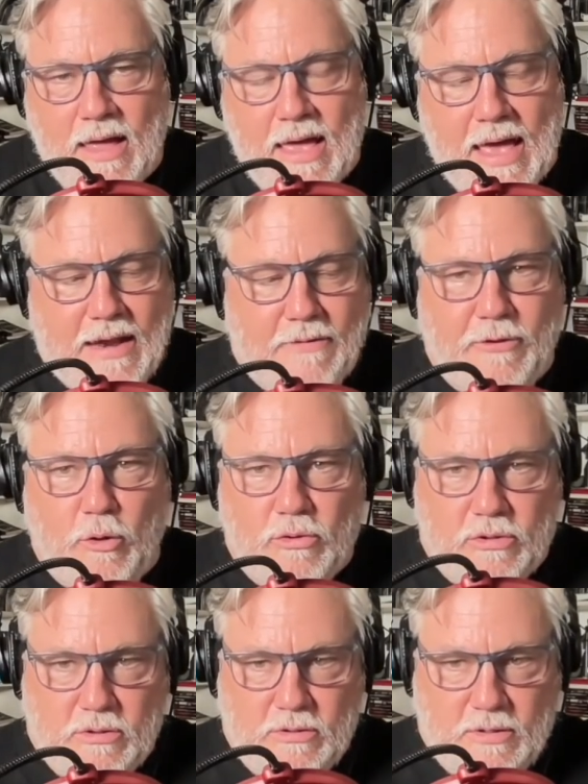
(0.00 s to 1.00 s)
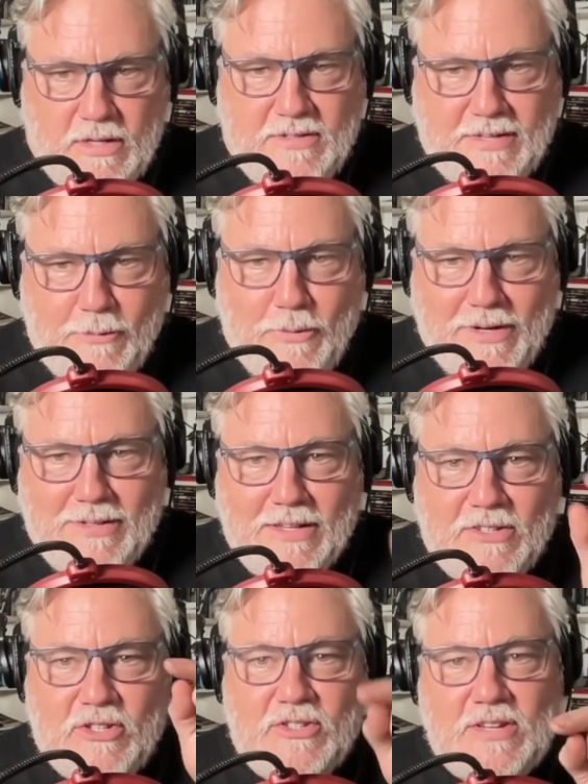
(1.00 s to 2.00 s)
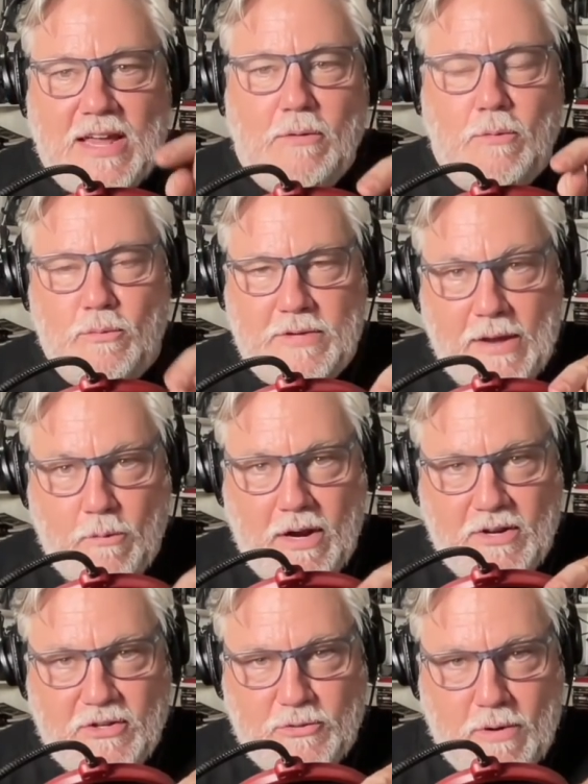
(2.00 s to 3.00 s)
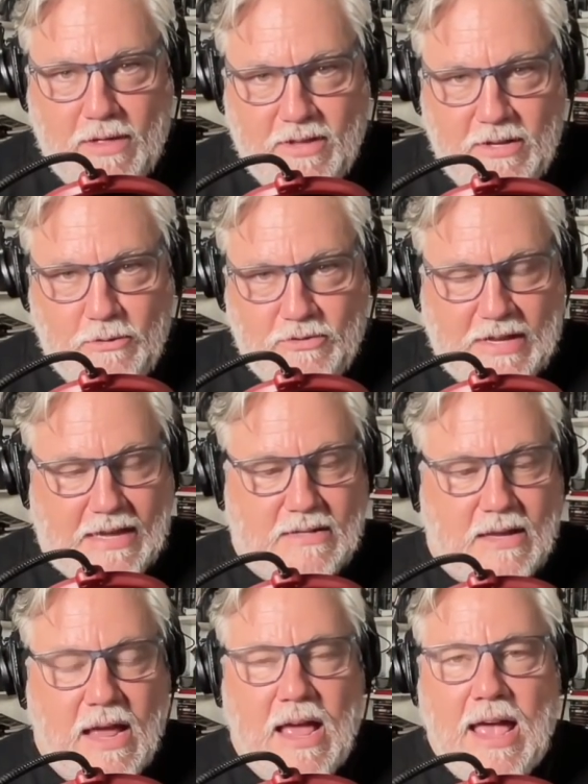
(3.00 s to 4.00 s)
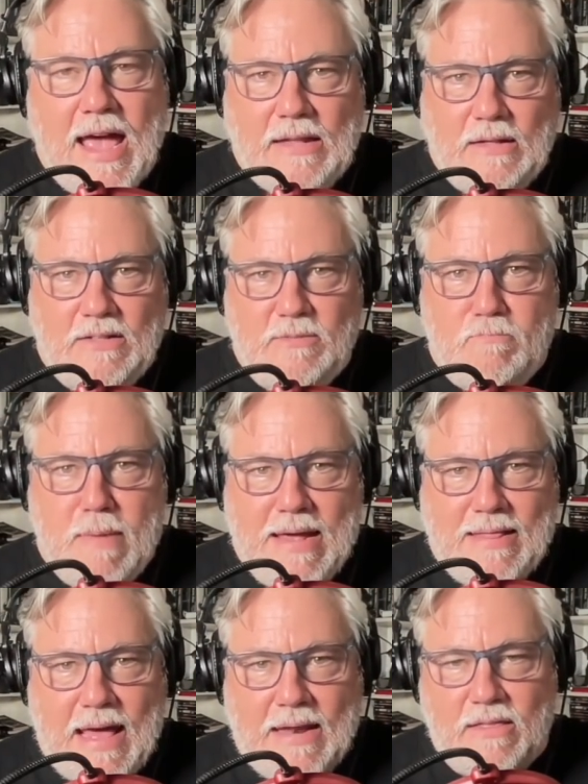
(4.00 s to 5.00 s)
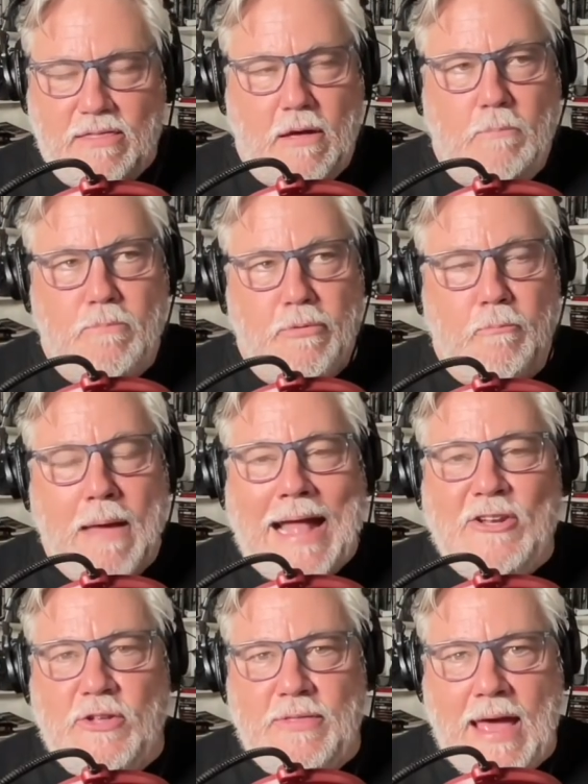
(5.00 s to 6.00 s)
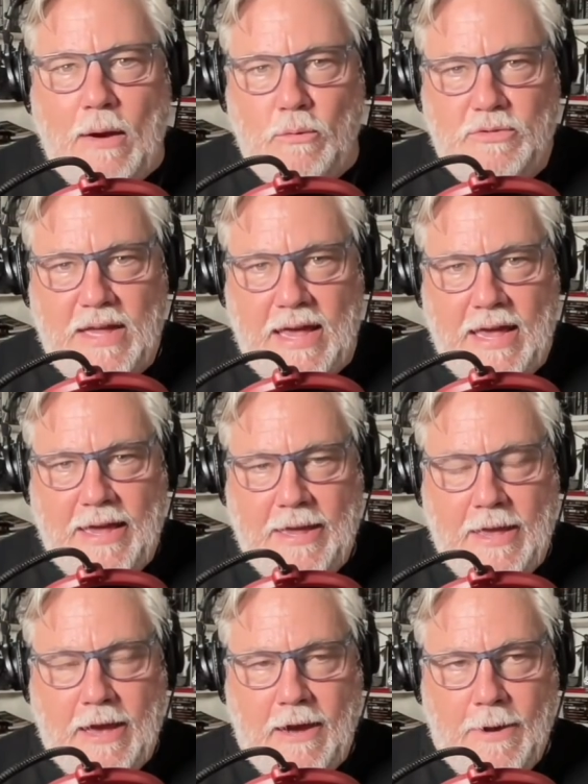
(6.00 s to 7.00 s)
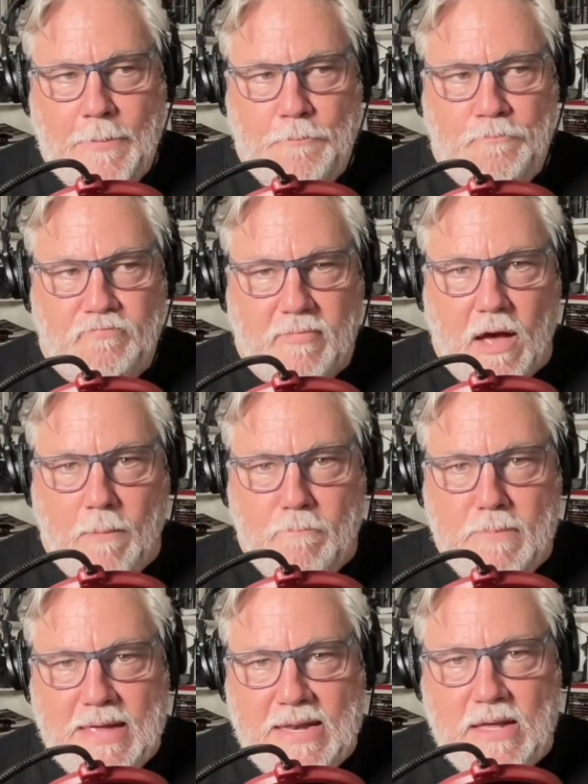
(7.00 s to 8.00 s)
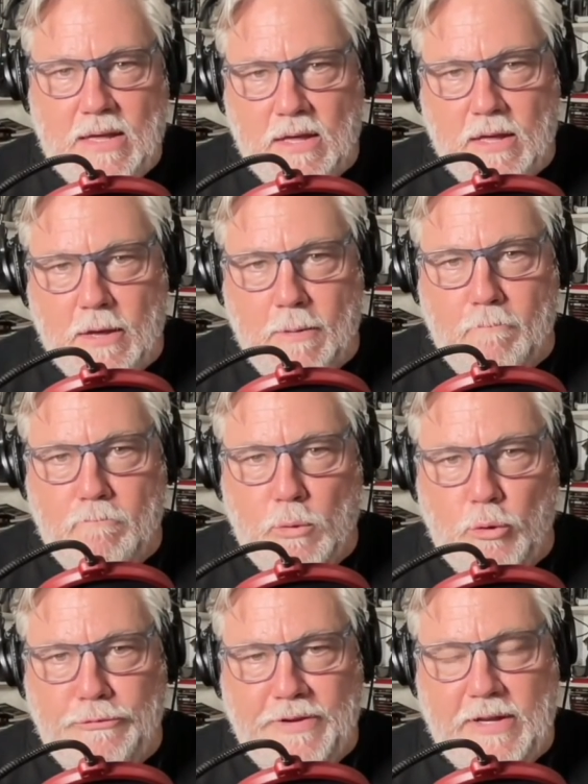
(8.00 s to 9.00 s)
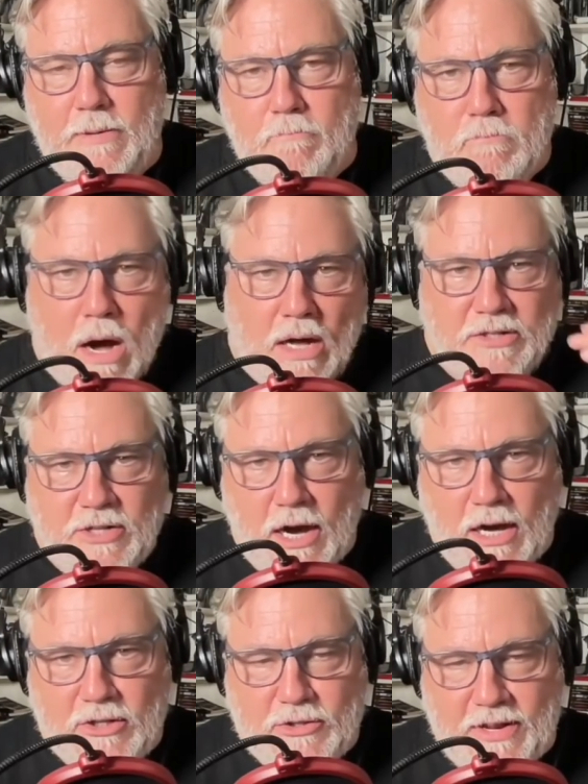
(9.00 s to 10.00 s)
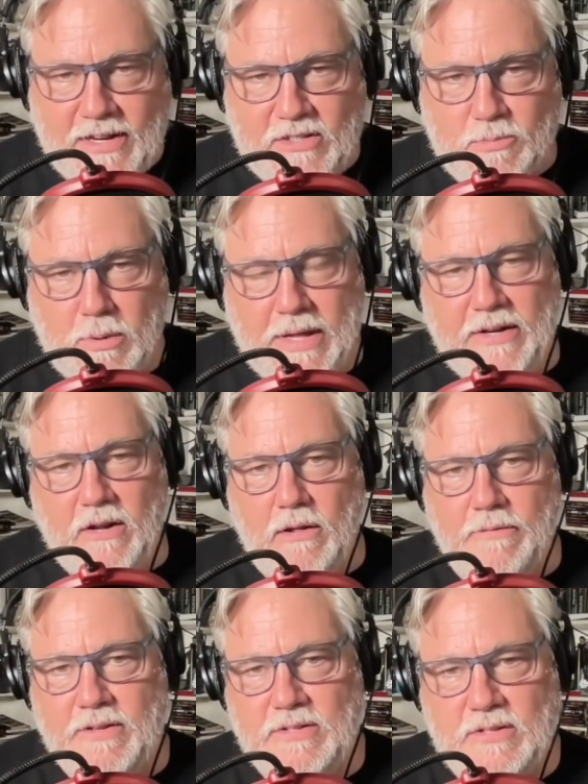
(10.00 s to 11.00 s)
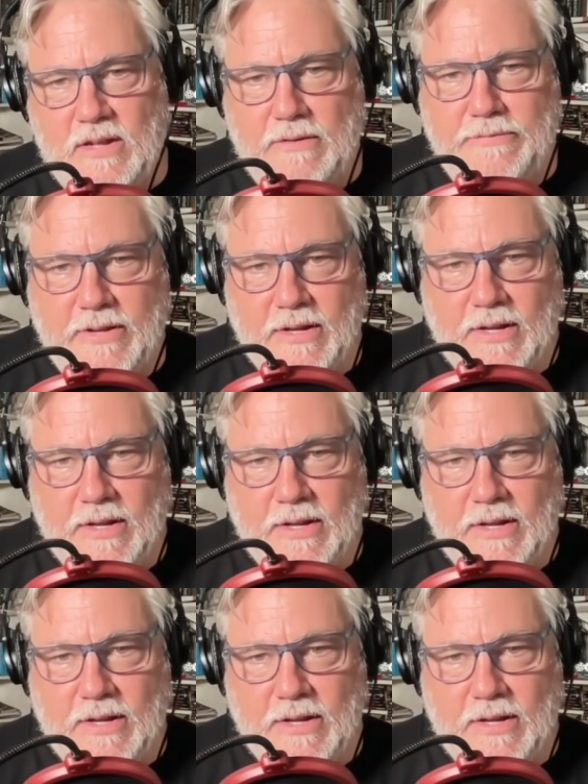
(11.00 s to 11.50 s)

And if you, let's say we, let's just take what I just read that you sent, and let's make that, imagine that was a mid-movie montage that explained all this stuff.